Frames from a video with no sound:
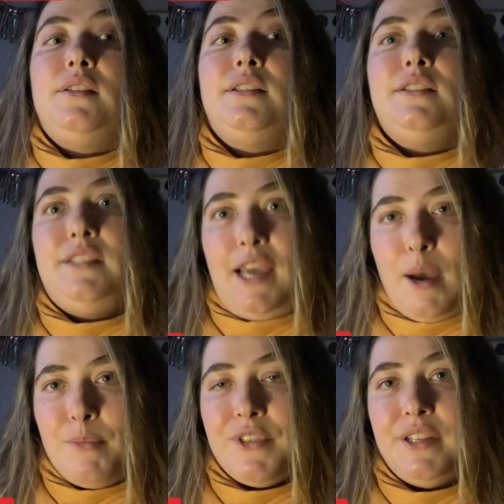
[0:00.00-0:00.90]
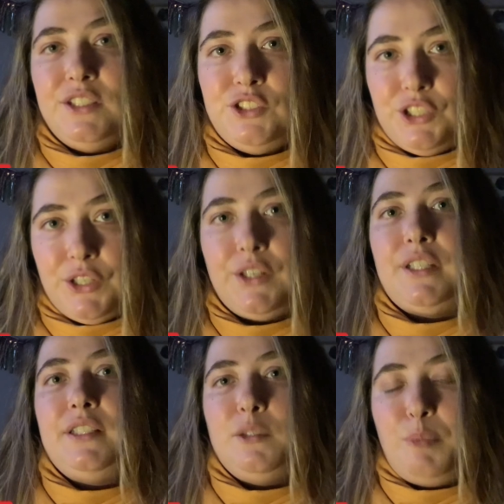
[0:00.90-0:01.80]
the depth and the
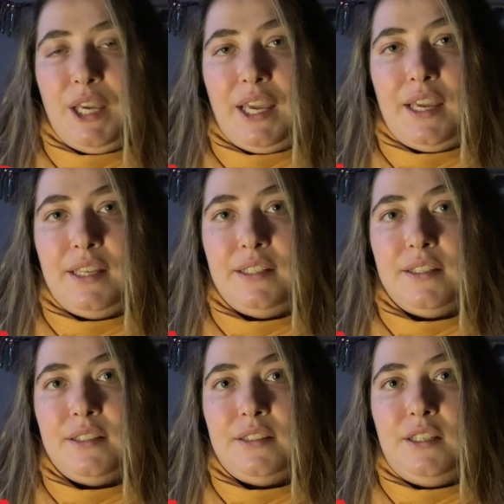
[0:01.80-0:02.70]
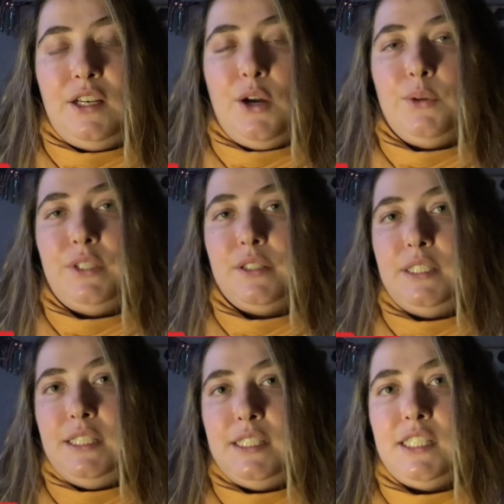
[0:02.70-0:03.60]
dark and the pain. You know, there
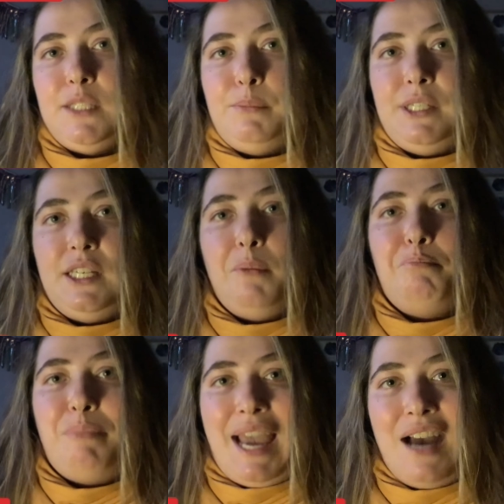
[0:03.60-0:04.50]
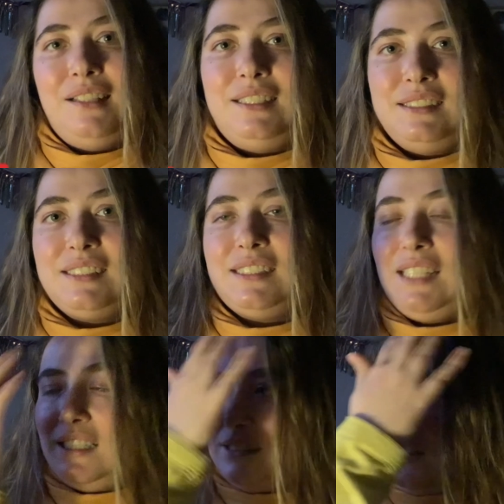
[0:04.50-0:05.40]
needs to be a balance,
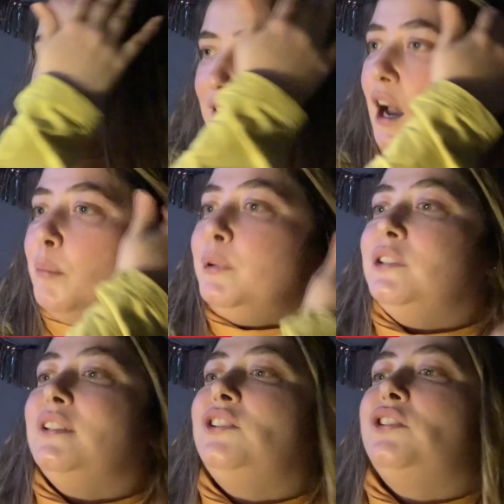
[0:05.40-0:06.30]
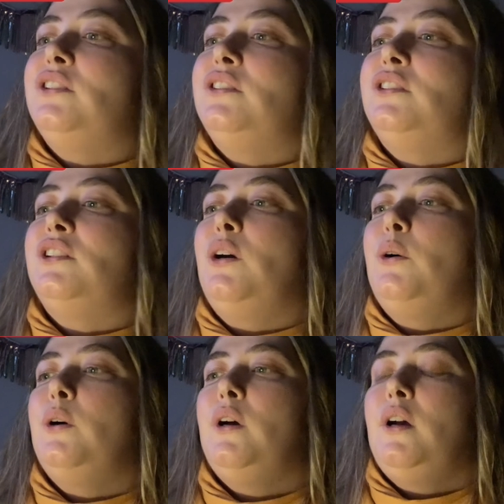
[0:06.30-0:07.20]
says this opposition.
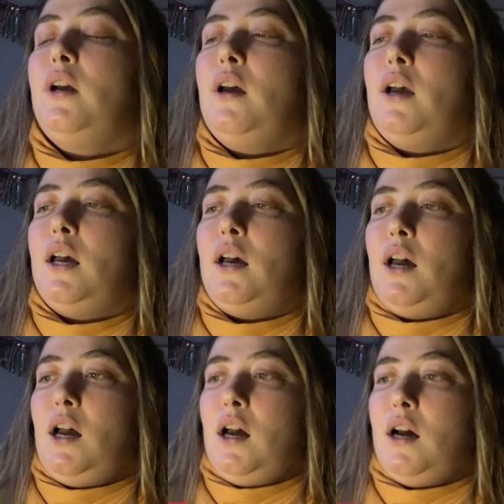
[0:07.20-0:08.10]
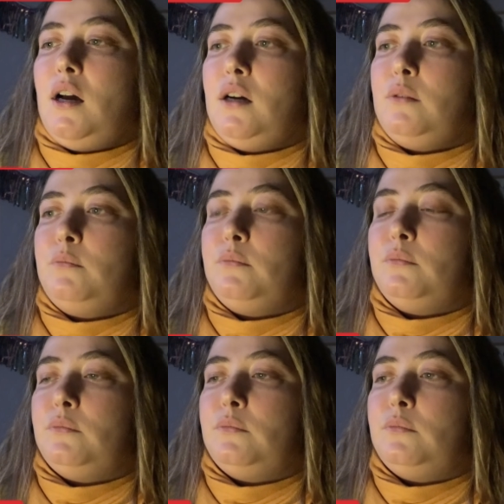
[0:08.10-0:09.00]
So
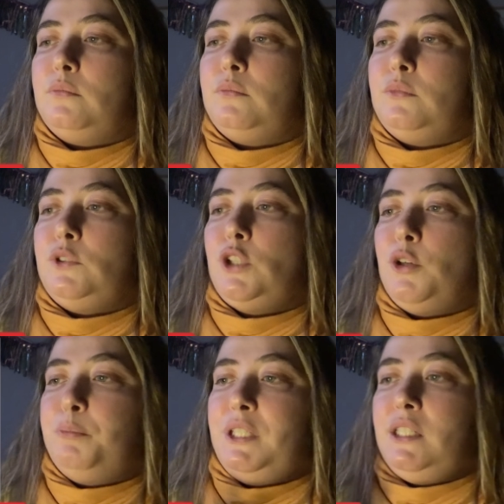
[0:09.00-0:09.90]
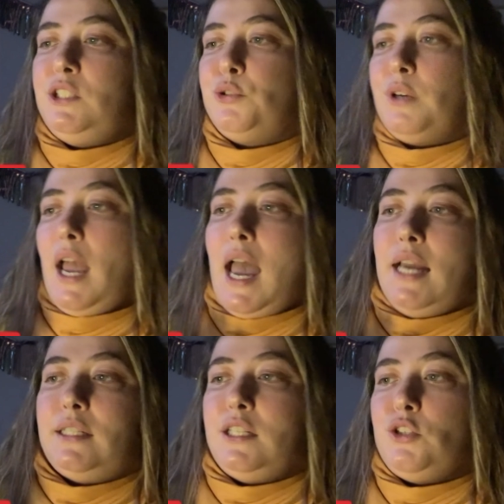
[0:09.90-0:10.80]
don't be
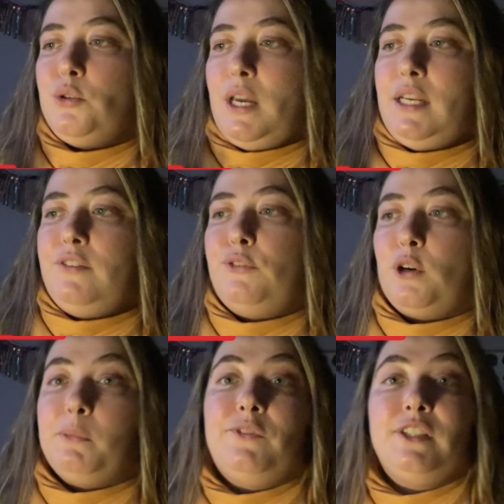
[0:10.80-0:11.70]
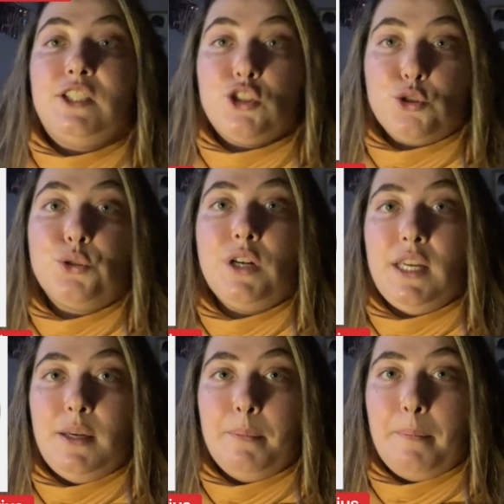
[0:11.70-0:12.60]
dragged into any form of
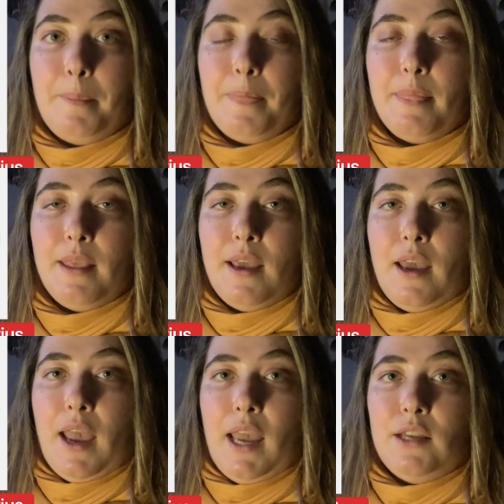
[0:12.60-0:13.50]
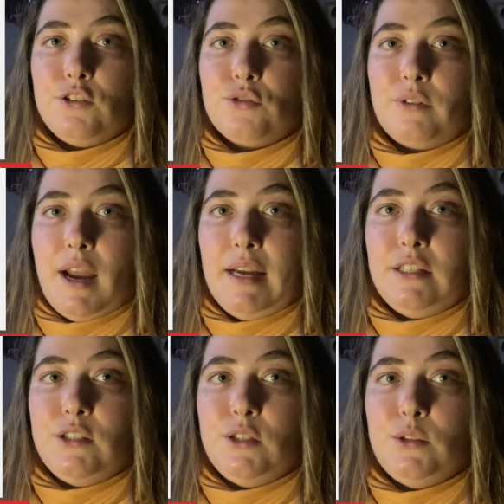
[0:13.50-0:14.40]
extreme, and try
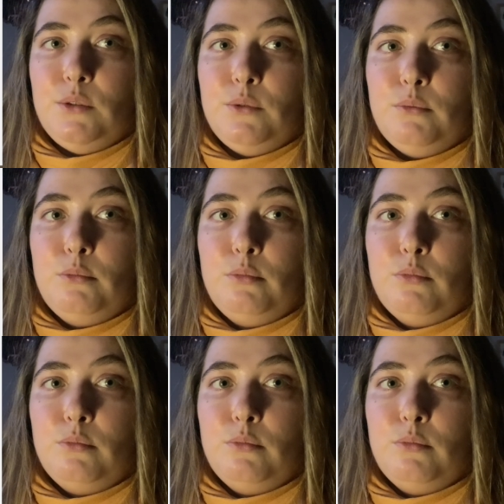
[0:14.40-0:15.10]
to